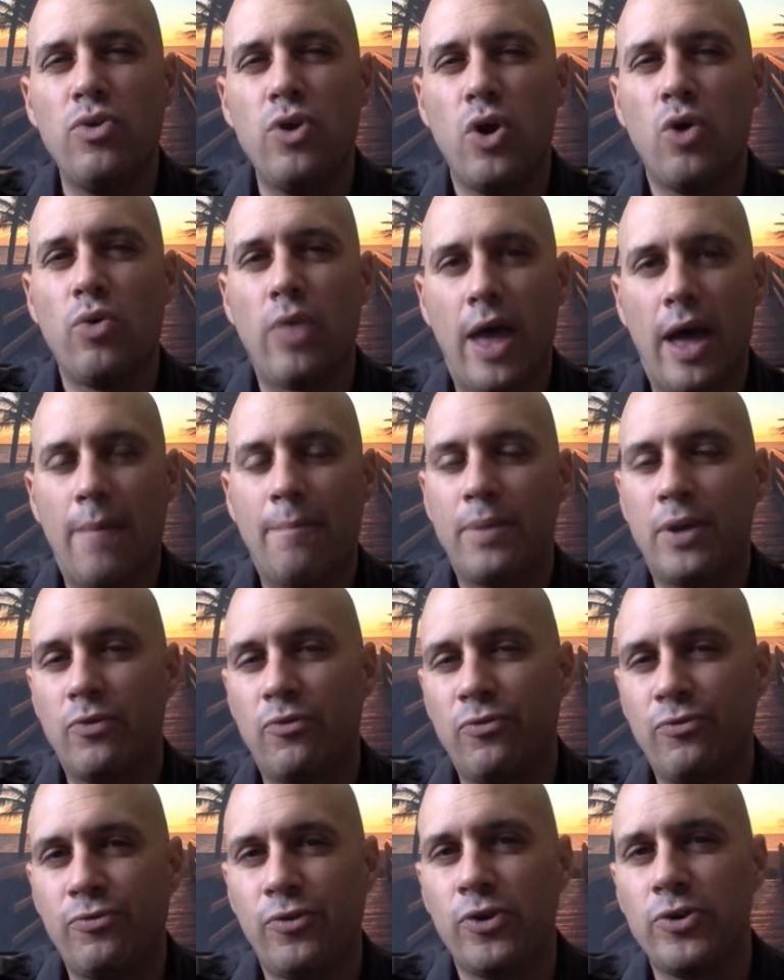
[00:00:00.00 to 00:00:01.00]
Know that. But
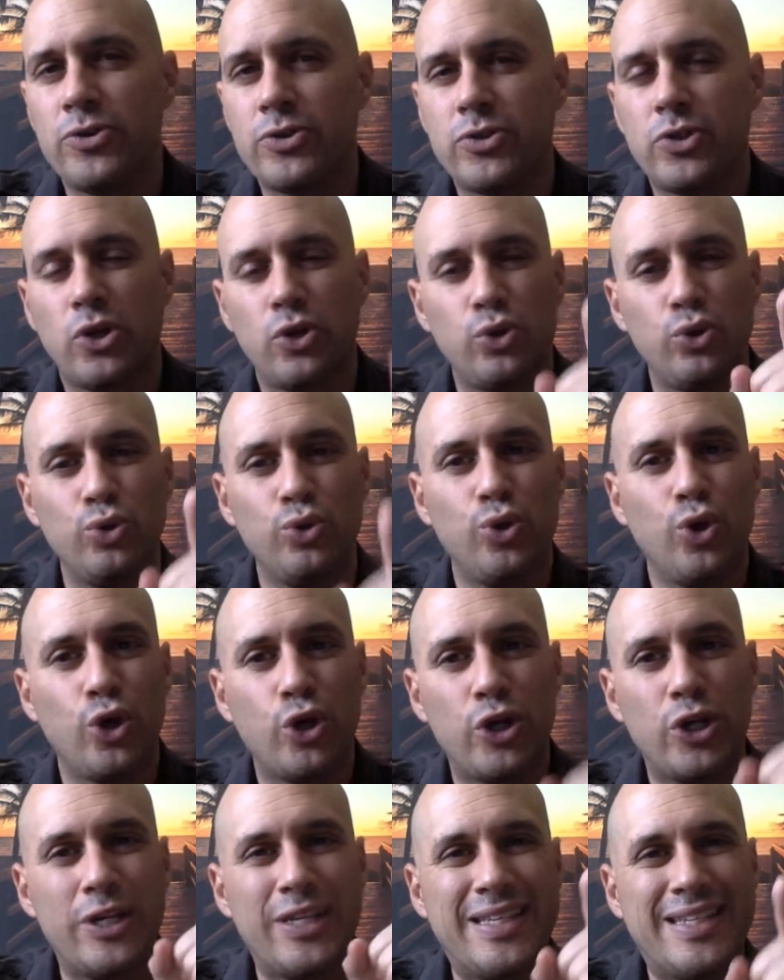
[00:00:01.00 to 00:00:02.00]
first,
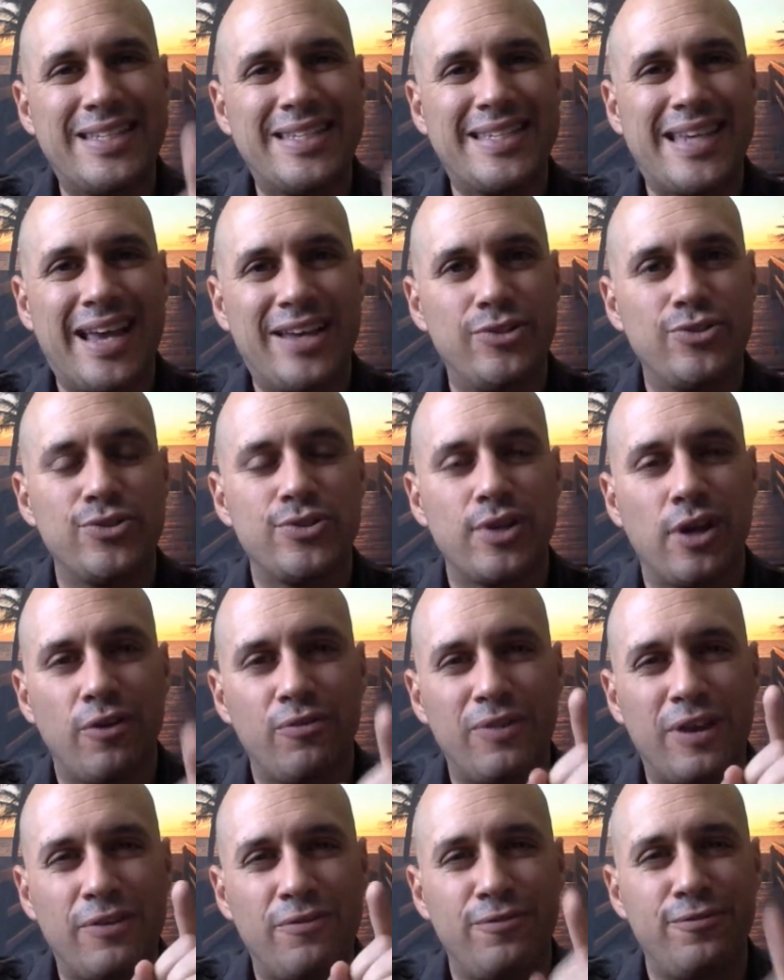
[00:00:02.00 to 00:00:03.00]
look inside yourself
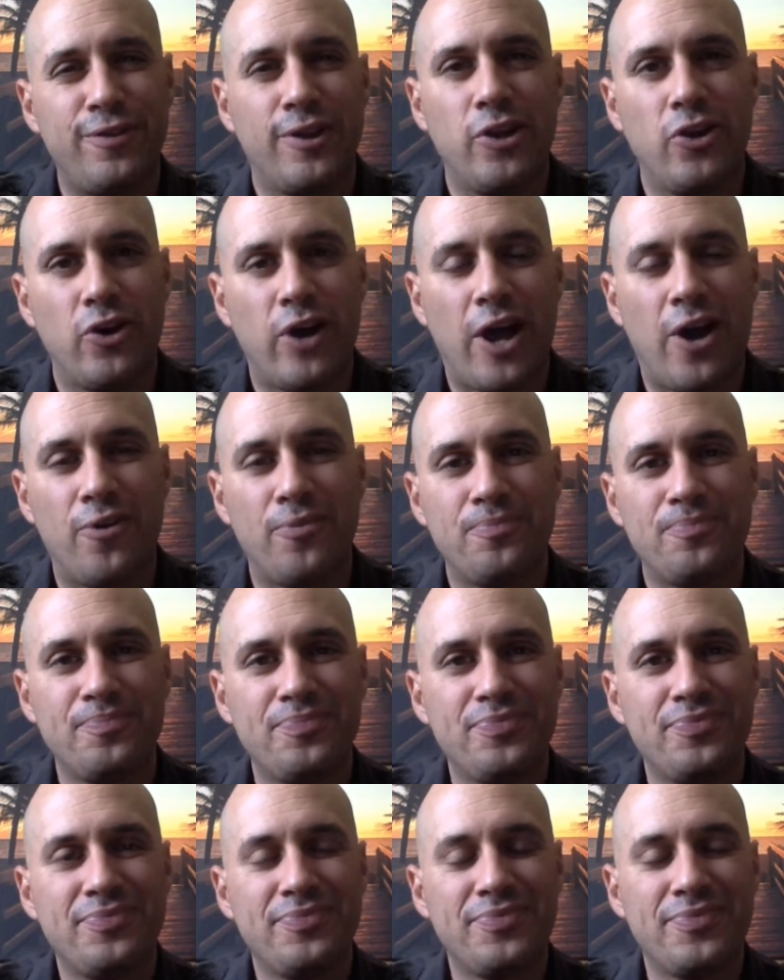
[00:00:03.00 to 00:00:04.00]
and figure it out.
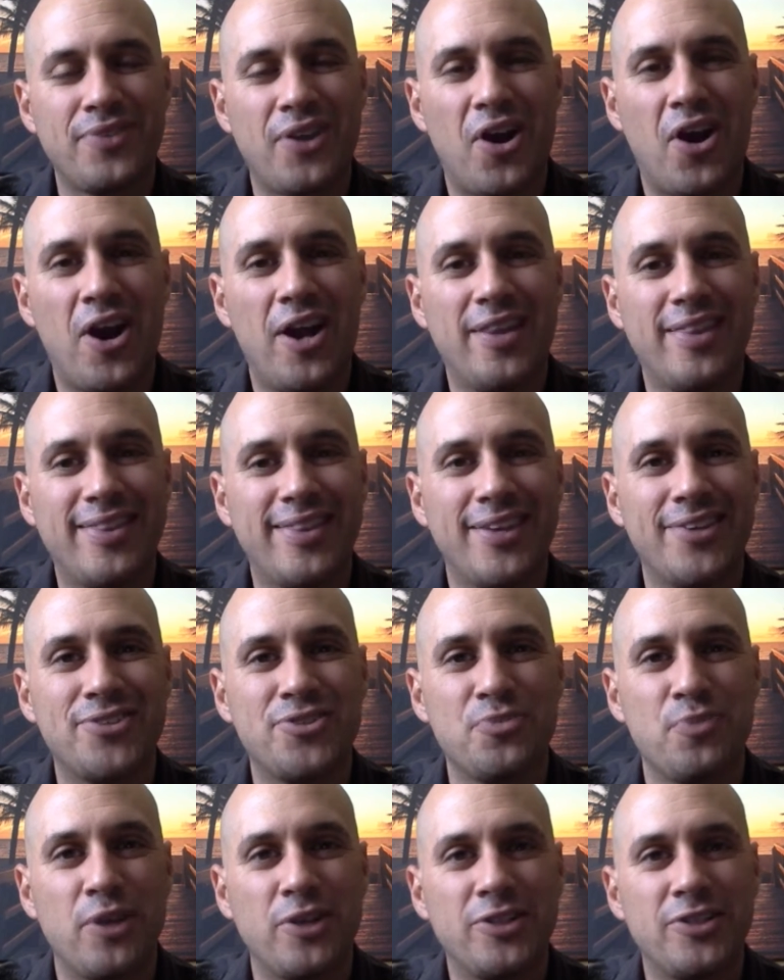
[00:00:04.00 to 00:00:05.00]
All right. Thanks so
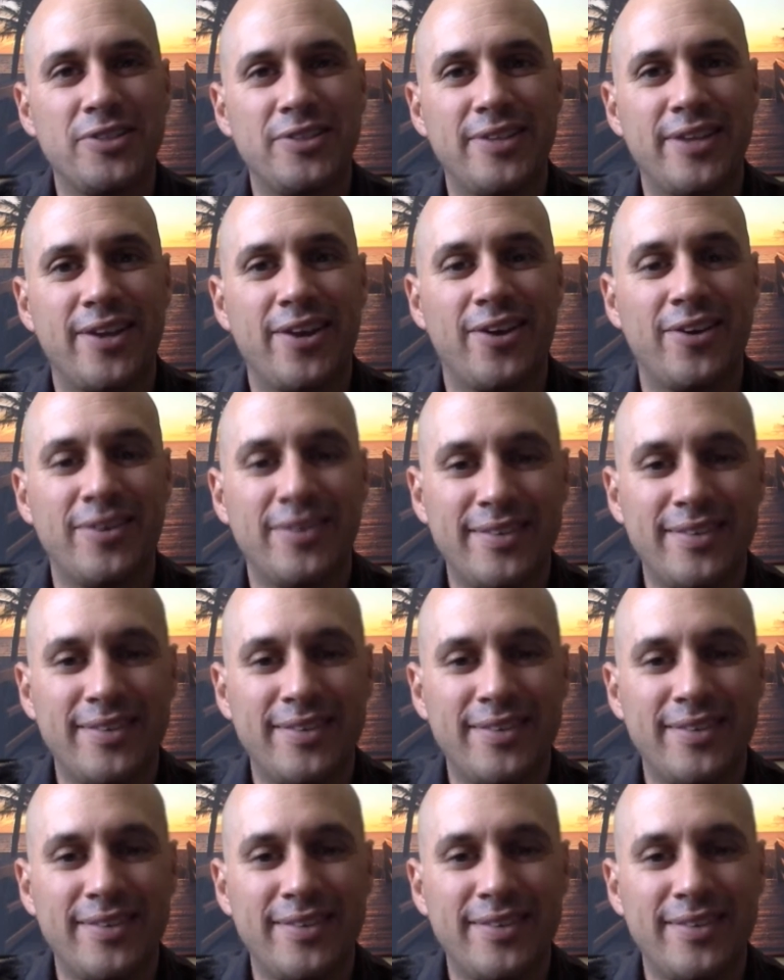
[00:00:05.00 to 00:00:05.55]
much. Take care.